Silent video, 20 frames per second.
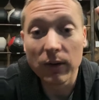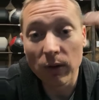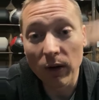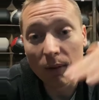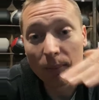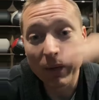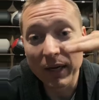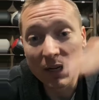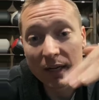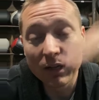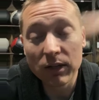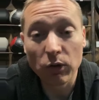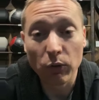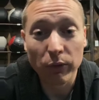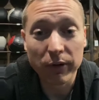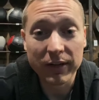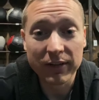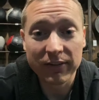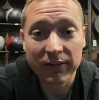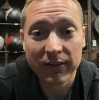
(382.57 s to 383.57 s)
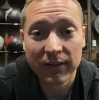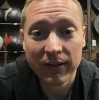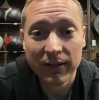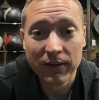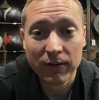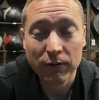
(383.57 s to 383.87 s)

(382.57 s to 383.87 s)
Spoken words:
I'm going to increase